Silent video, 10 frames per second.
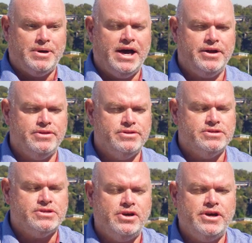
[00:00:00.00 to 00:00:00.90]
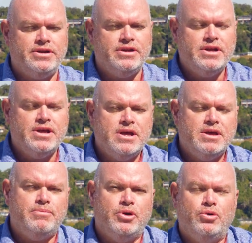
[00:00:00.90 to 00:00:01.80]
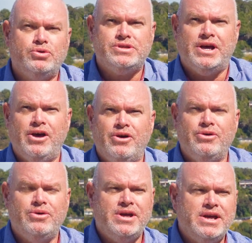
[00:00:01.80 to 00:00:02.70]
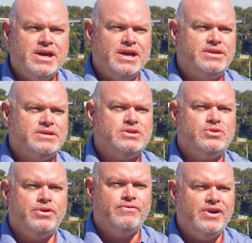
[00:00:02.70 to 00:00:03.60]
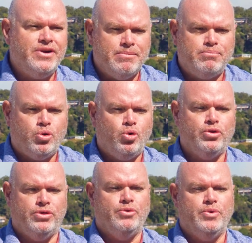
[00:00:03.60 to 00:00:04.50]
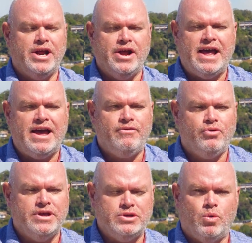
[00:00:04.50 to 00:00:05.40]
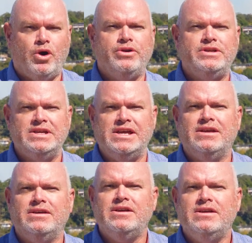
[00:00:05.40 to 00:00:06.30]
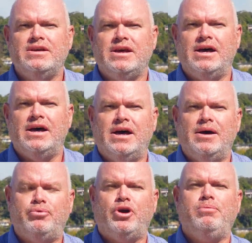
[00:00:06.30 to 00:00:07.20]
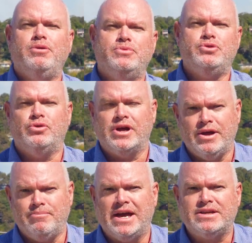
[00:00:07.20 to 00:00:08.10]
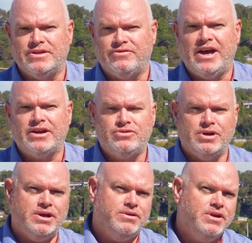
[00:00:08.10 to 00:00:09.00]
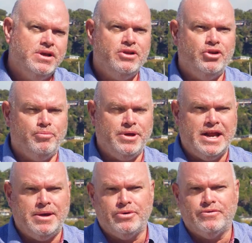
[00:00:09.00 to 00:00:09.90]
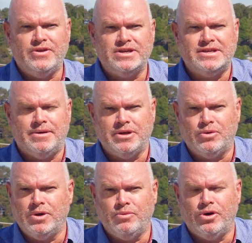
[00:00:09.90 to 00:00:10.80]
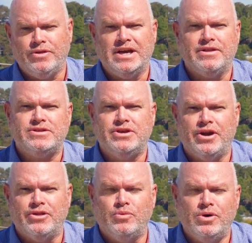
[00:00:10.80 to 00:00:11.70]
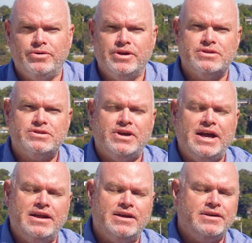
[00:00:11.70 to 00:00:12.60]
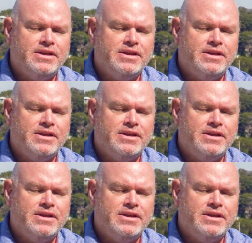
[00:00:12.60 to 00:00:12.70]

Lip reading: part of the design. But also it's sort of very important that we don't have all these warranty problems or going back to the factory and not being able to fix something when we're on the other side of the world in Australia.